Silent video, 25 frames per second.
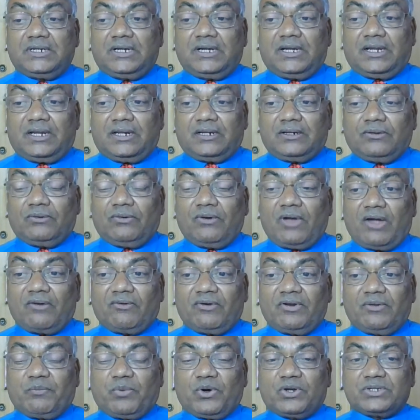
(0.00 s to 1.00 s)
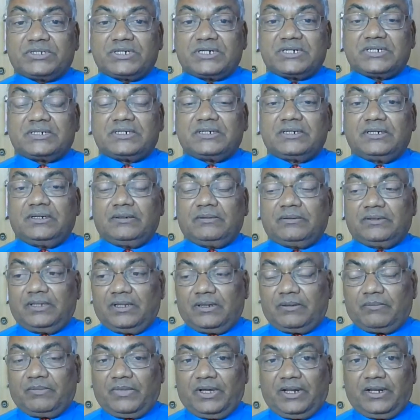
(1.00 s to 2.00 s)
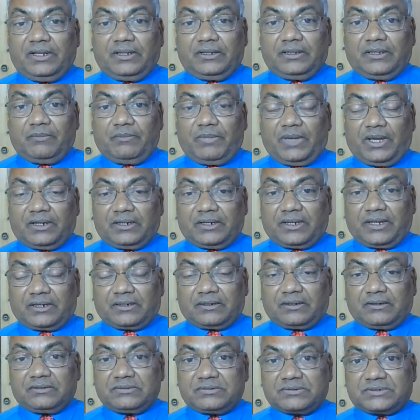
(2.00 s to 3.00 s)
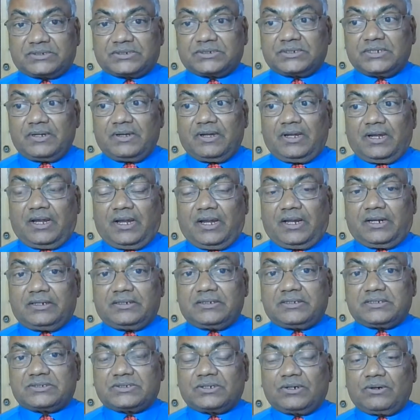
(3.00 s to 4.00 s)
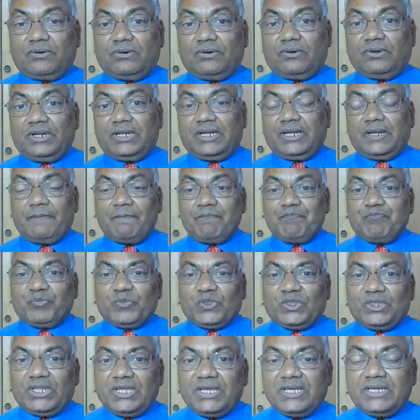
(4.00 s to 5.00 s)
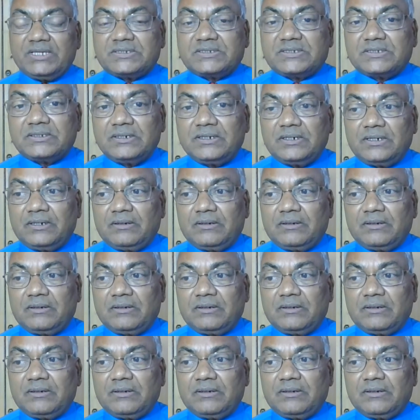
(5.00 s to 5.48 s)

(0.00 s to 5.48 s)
and who have deposited their money in the bank accounts, and slowly these